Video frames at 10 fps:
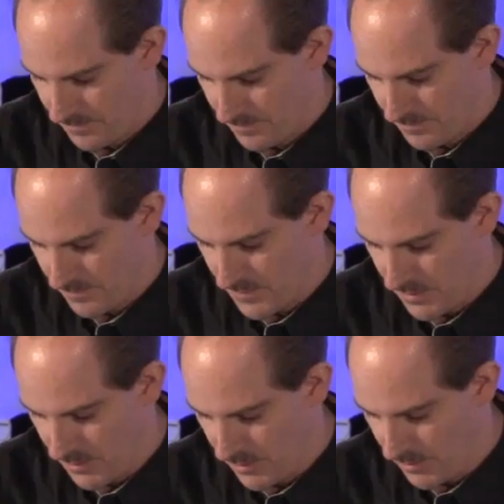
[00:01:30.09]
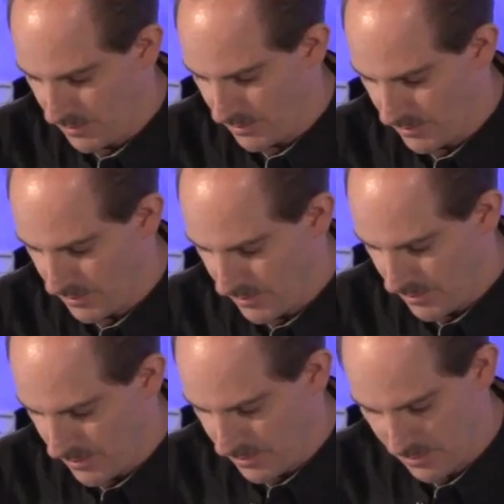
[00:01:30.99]

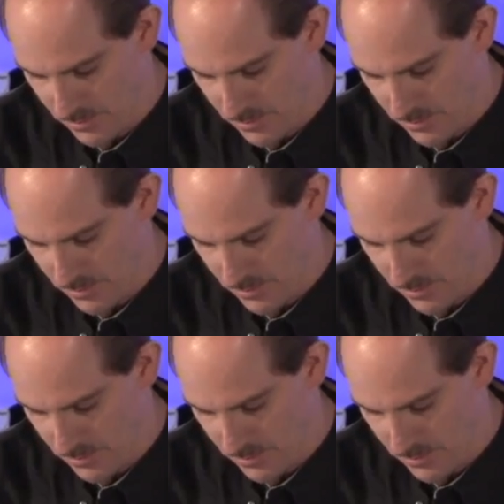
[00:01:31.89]
(silence)